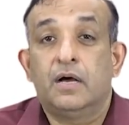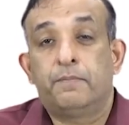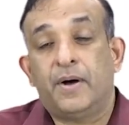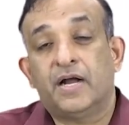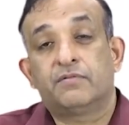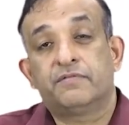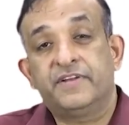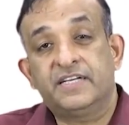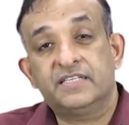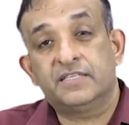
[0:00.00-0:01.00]
part of the
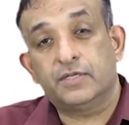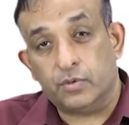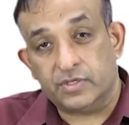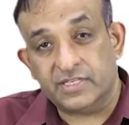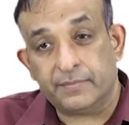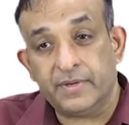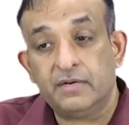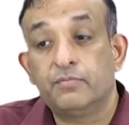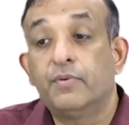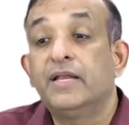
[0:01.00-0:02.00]
fetus in the lower segment
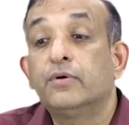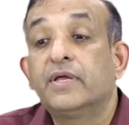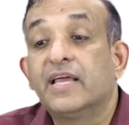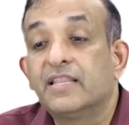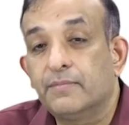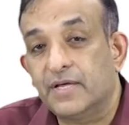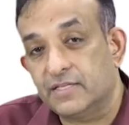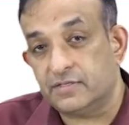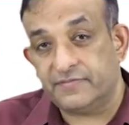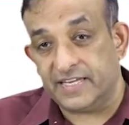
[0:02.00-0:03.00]
while looking at the
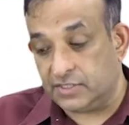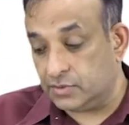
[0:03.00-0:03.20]
mother's face.